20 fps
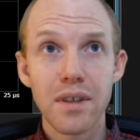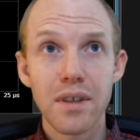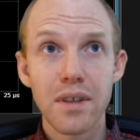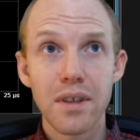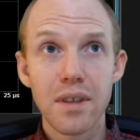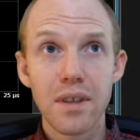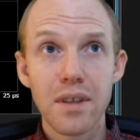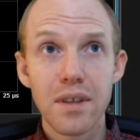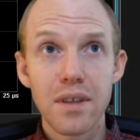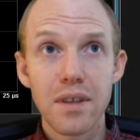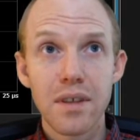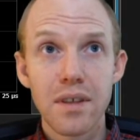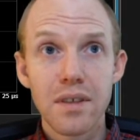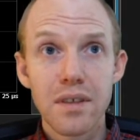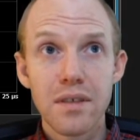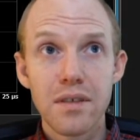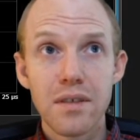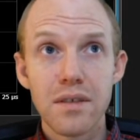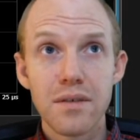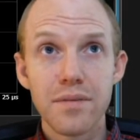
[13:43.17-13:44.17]

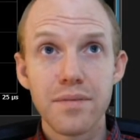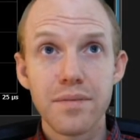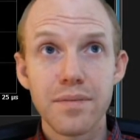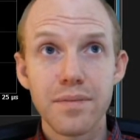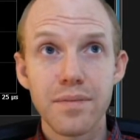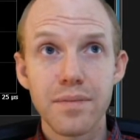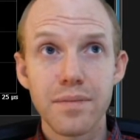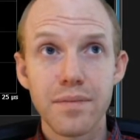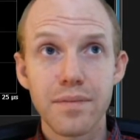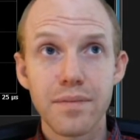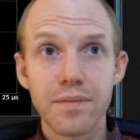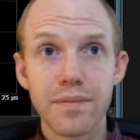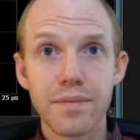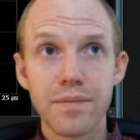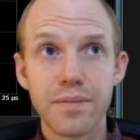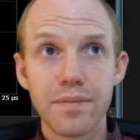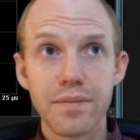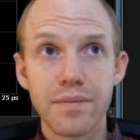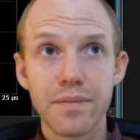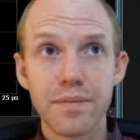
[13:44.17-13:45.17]

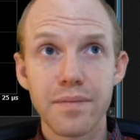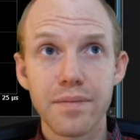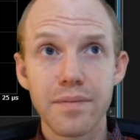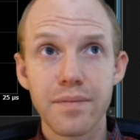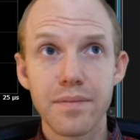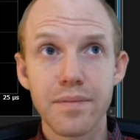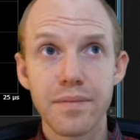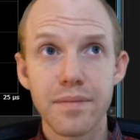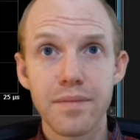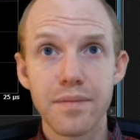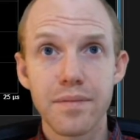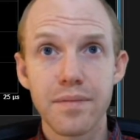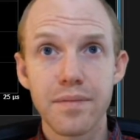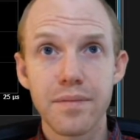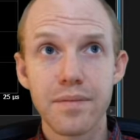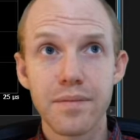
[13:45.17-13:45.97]
[no speech]